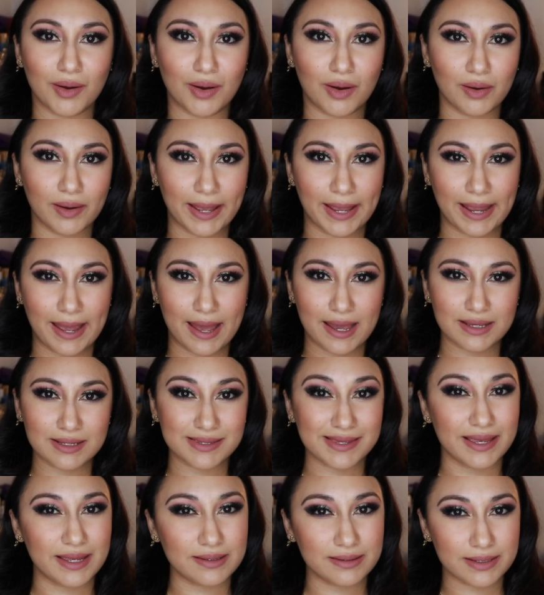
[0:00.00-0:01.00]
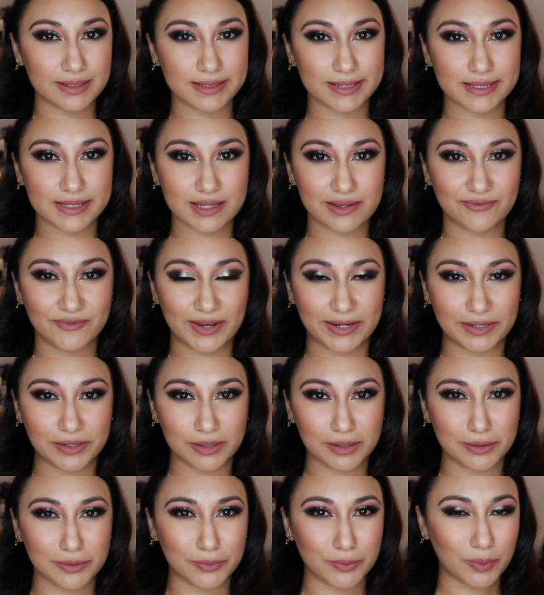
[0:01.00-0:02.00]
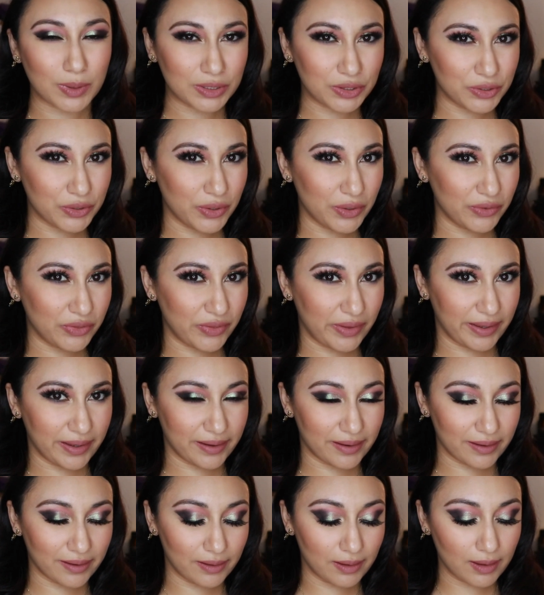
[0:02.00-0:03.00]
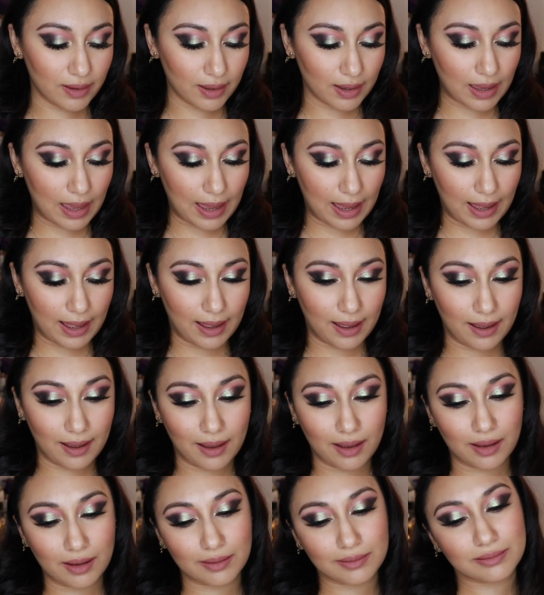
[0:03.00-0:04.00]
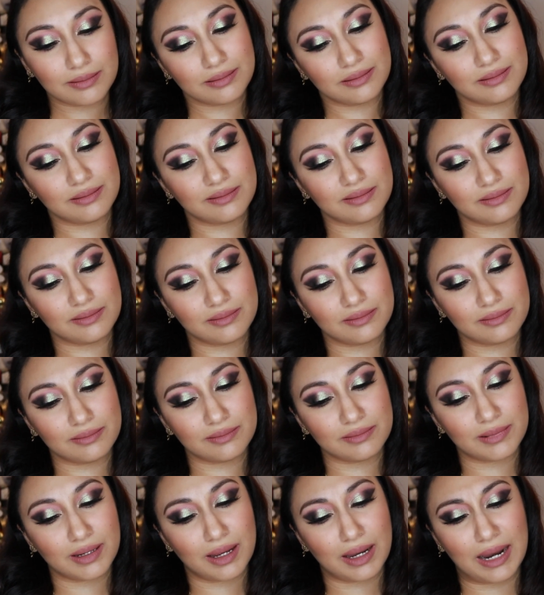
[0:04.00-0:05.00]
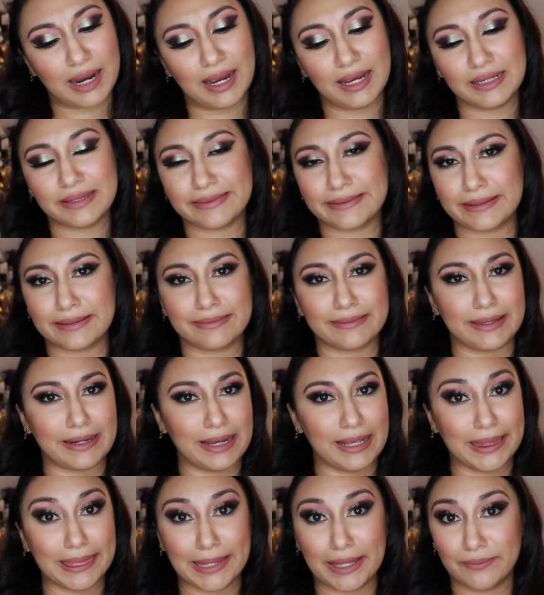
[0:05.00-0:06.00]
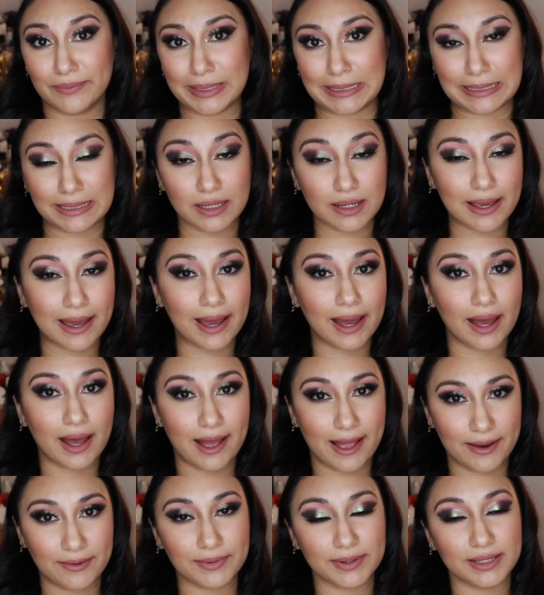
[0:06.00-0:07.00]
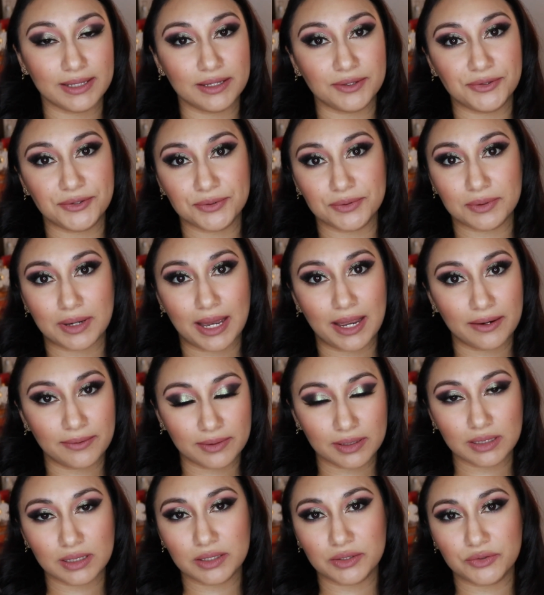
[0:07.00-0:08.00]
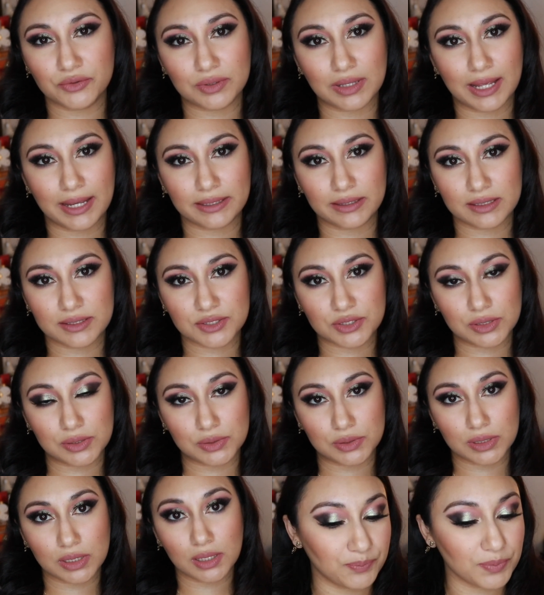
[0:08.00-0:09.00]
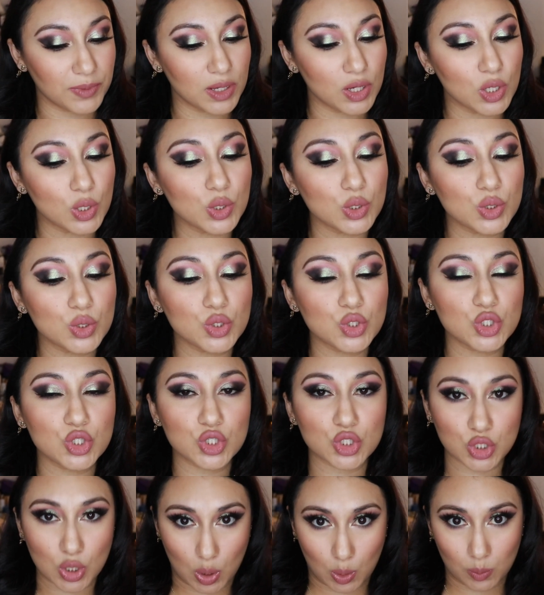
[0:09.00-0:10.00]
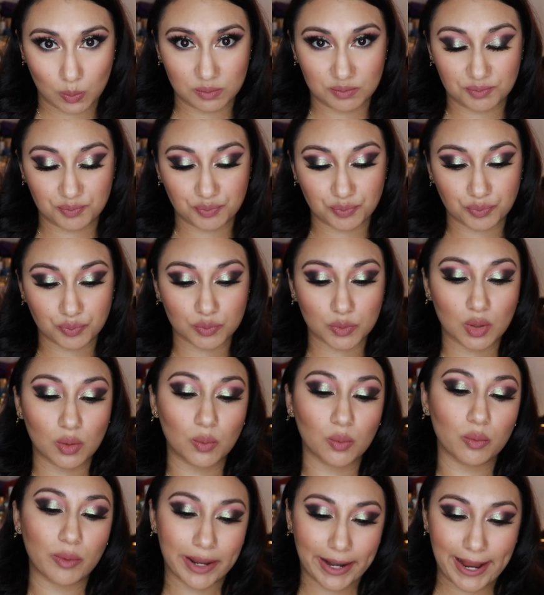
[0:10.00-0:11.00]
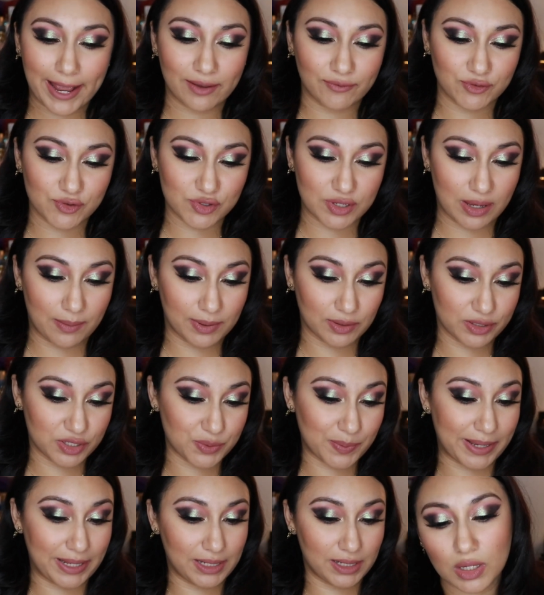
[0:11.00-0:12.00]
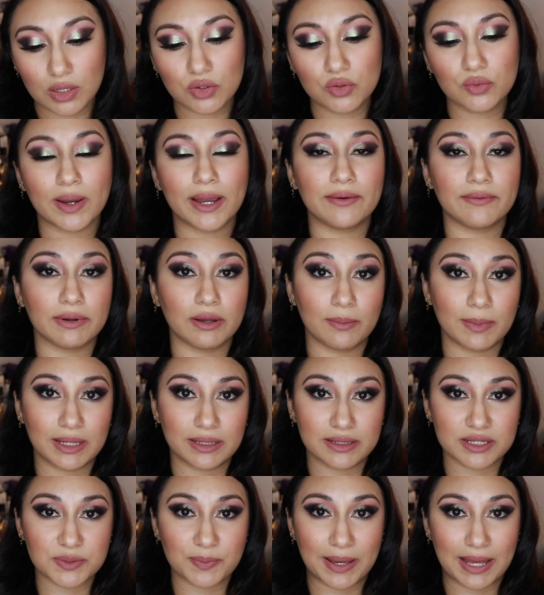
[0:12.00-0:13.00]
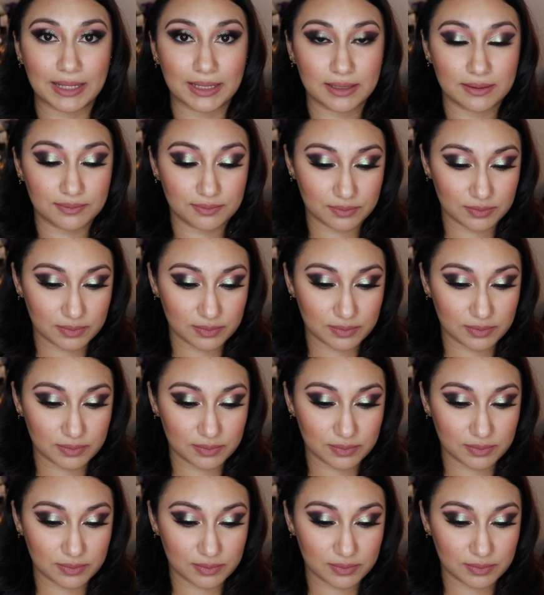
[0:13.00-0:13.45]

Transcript: Okay guys, and this is the final look. What do you think? I think that I love it. I really do like this look. So, what I have to say about this palette. Do I recommend this palette?